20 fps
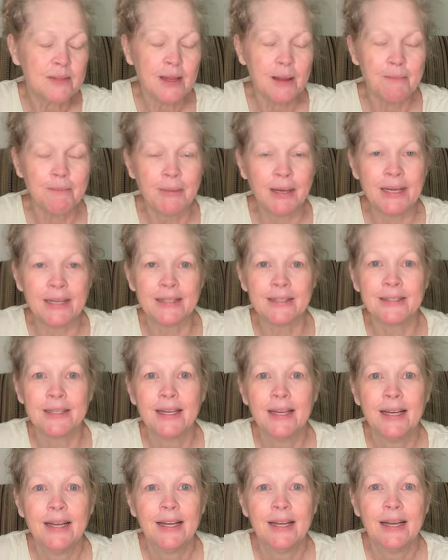But
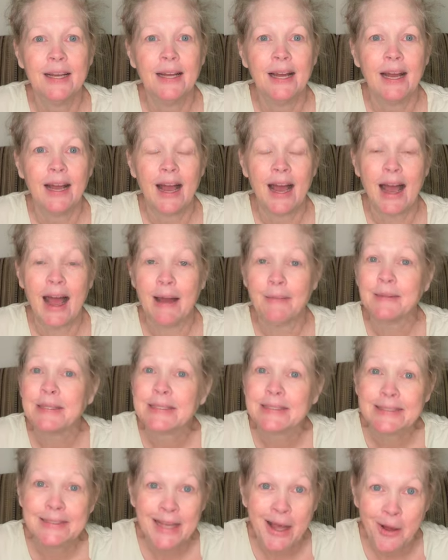I'm
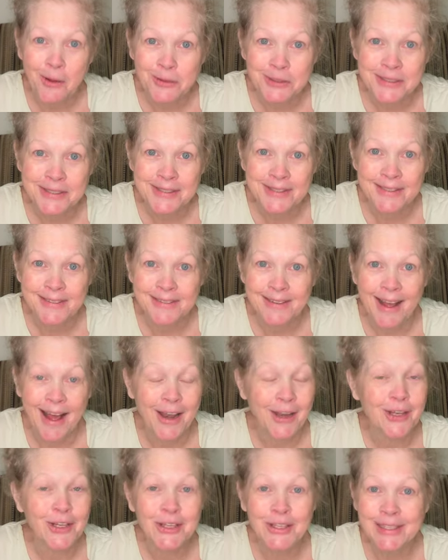exhausted. I
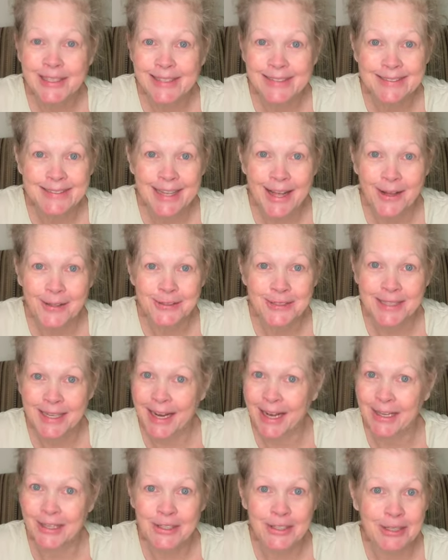look exhausted.
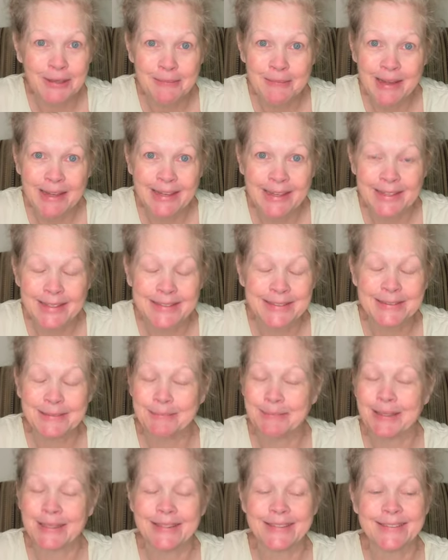I look a mess,
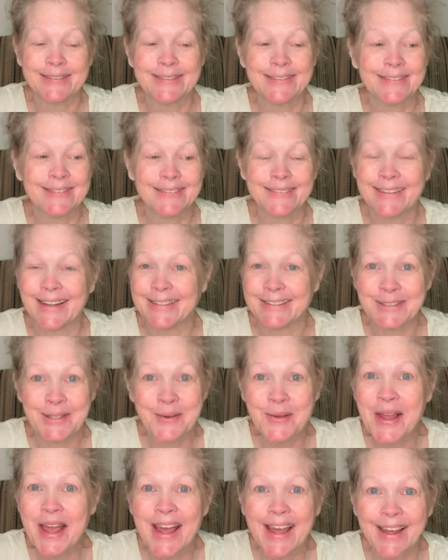but that's
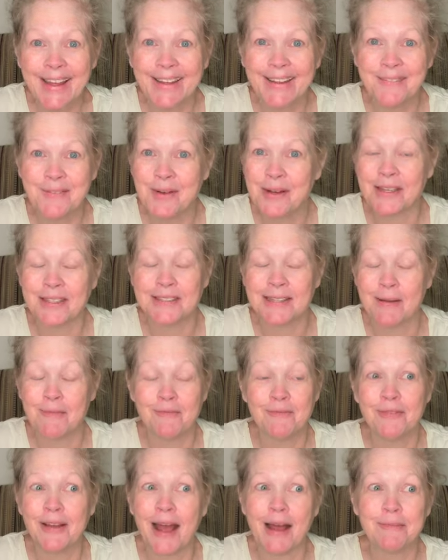okay because
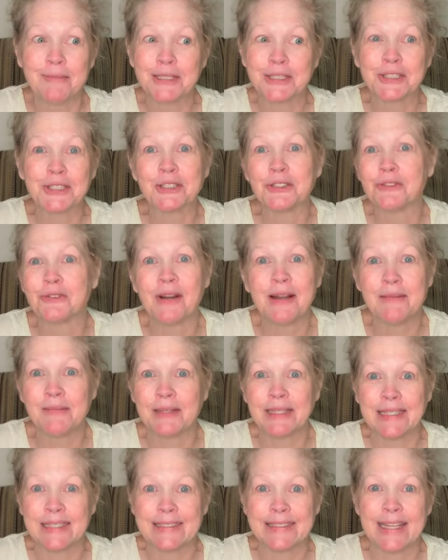I'm
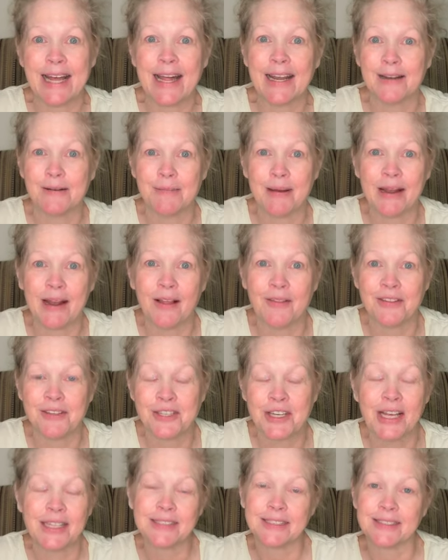extremely excited about all the
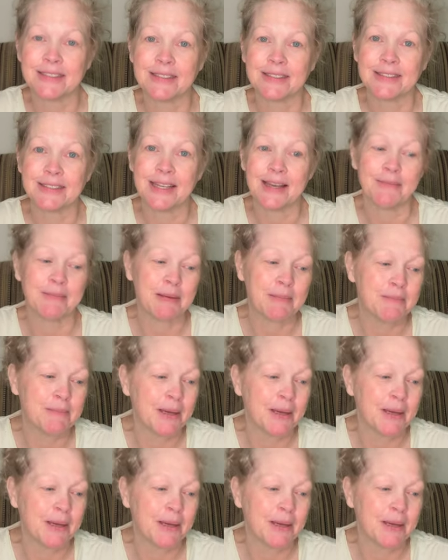changes that's coming.